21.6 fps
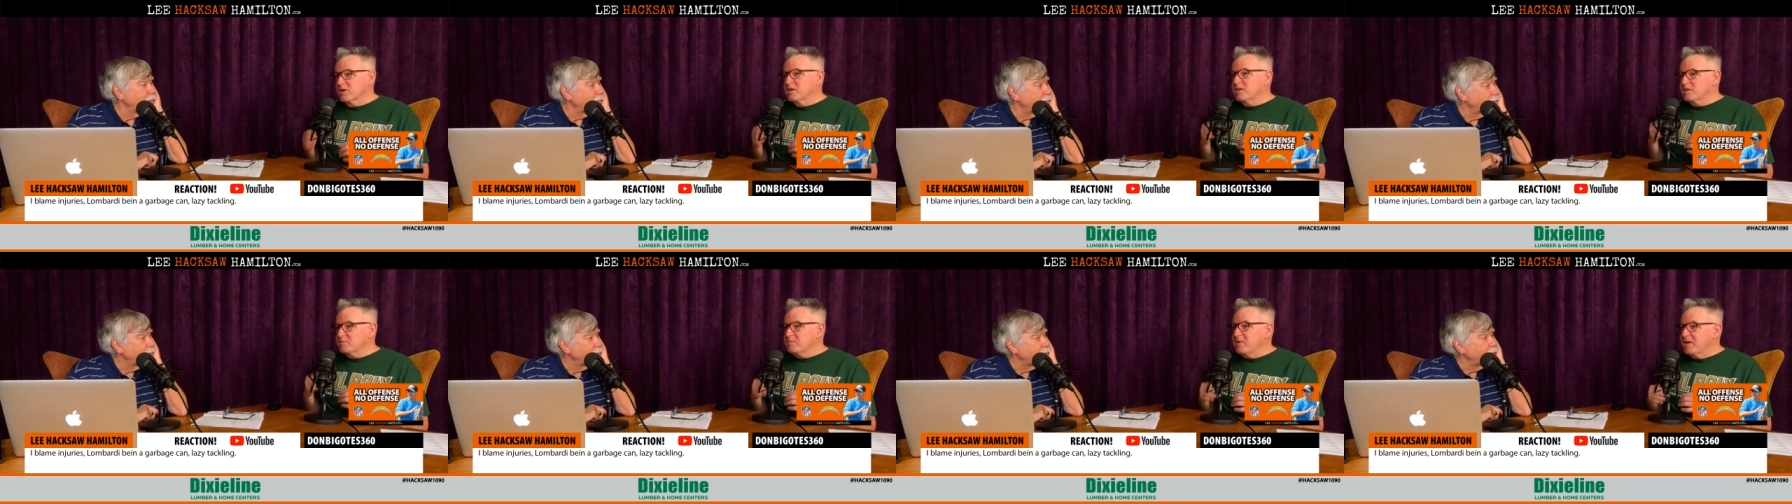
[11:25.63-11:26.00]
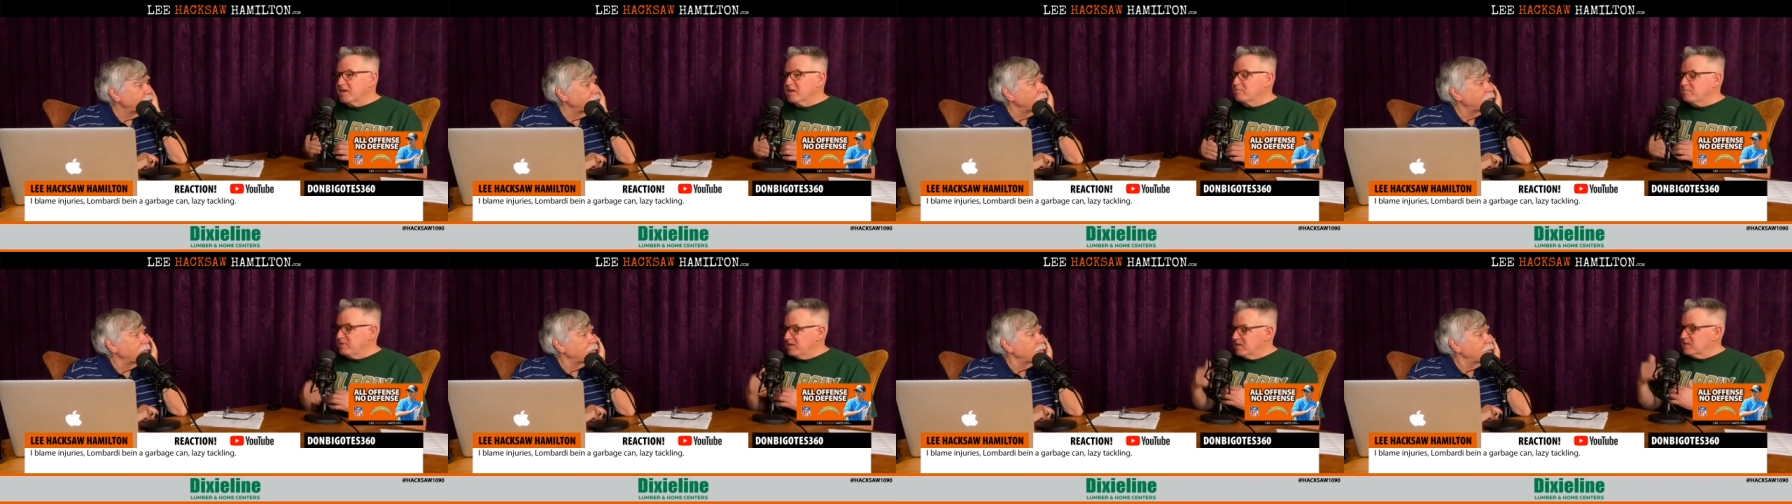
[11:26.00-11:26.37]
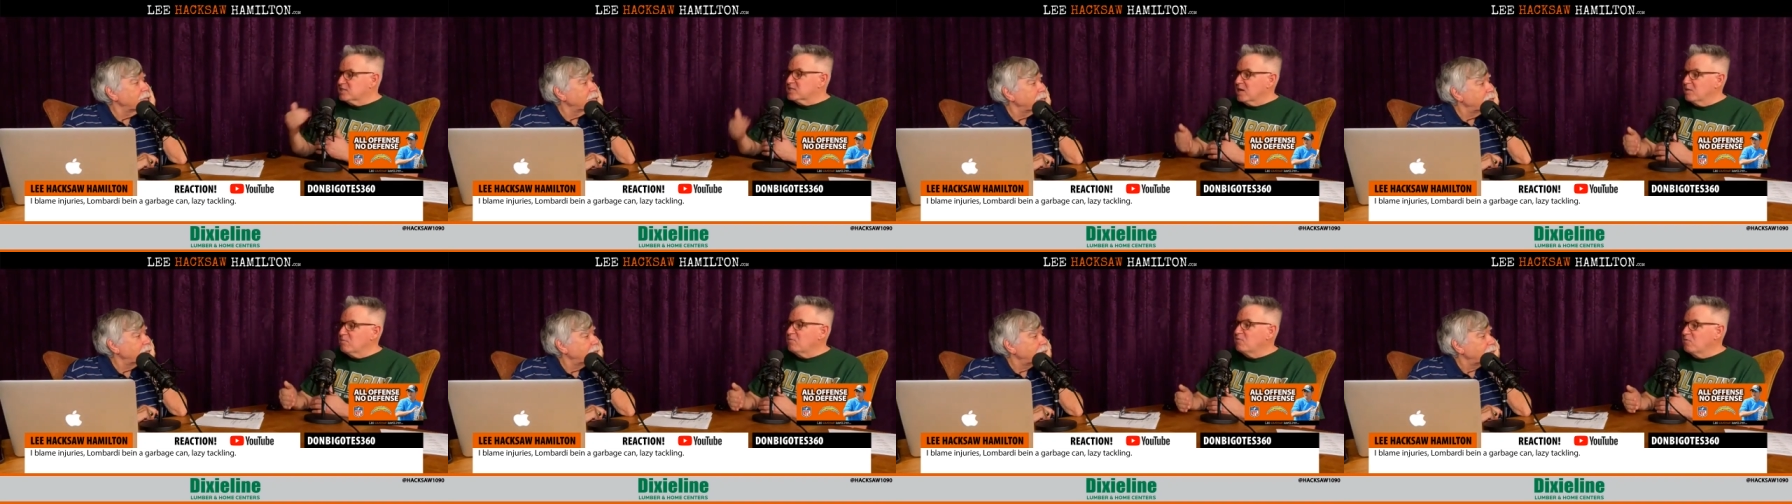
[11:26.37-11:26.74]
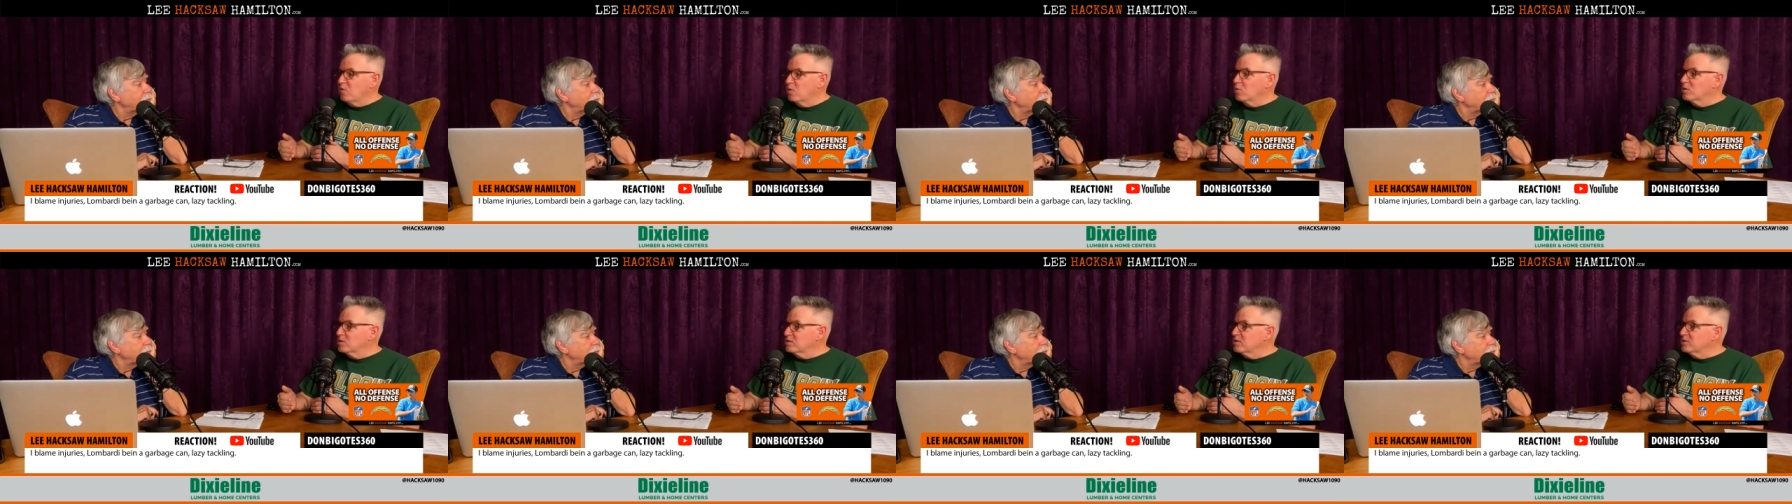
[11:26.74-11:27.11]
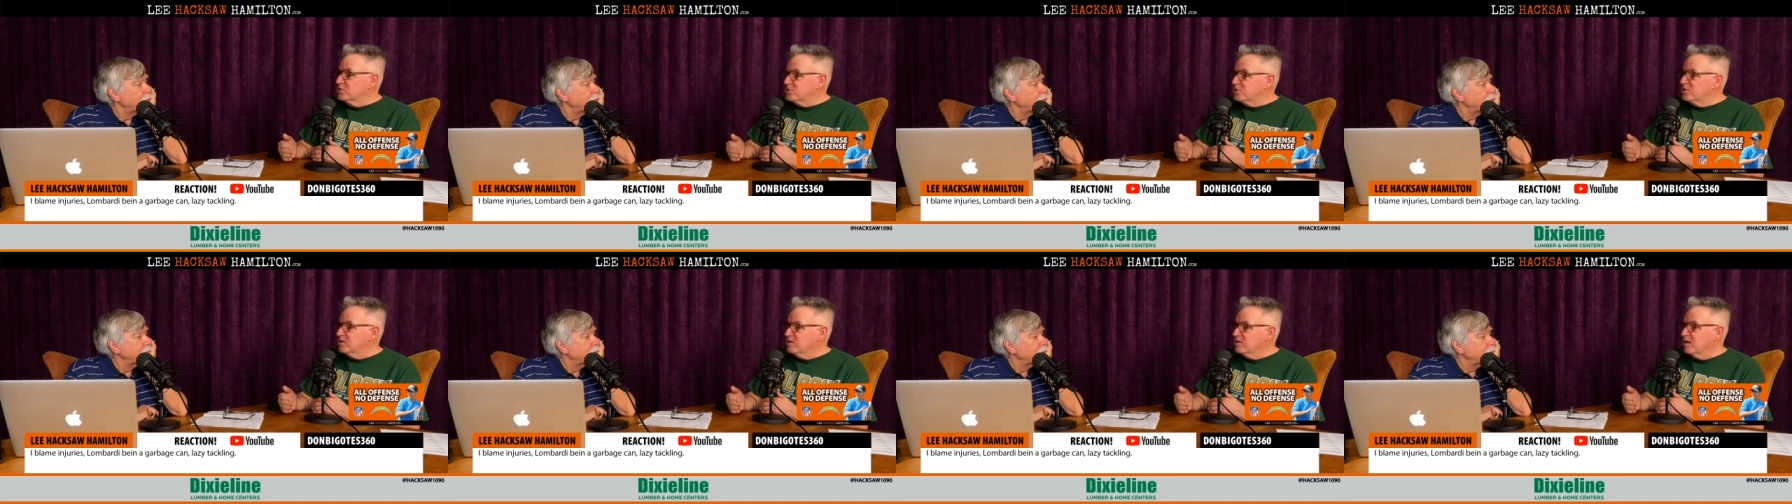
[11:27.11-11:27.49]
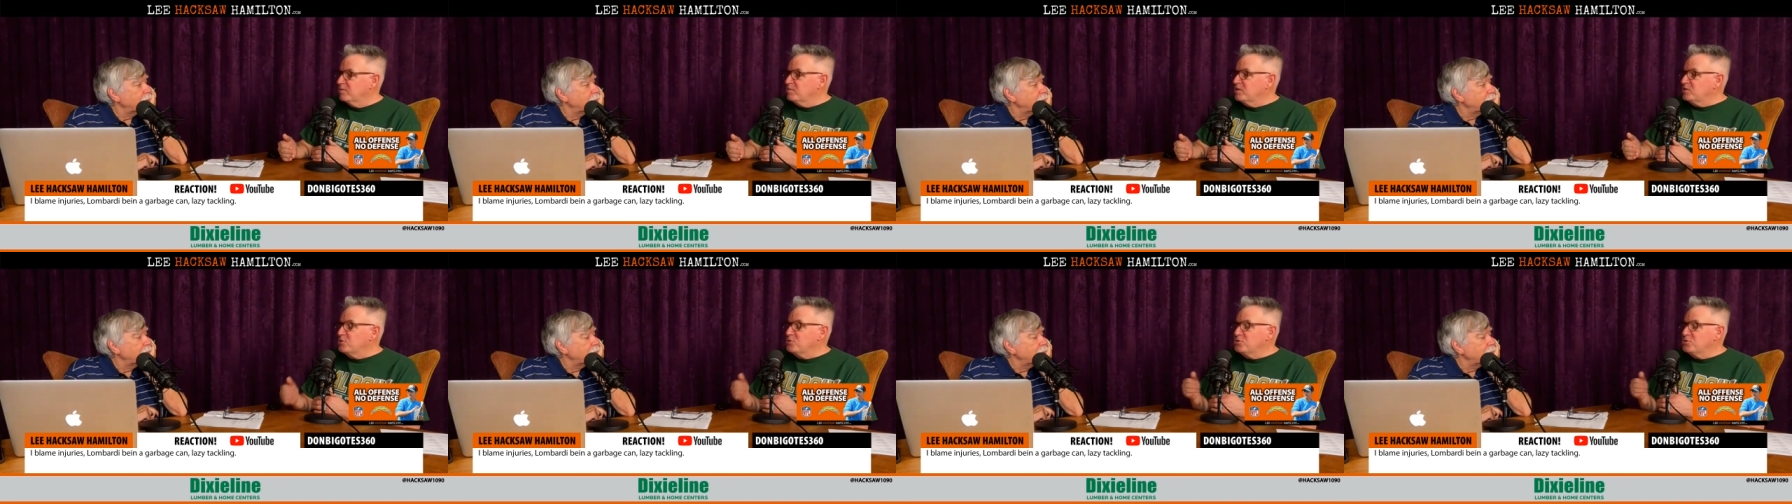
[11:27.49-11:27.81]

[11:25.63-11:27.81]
make a big step forward this year? I mean, do you,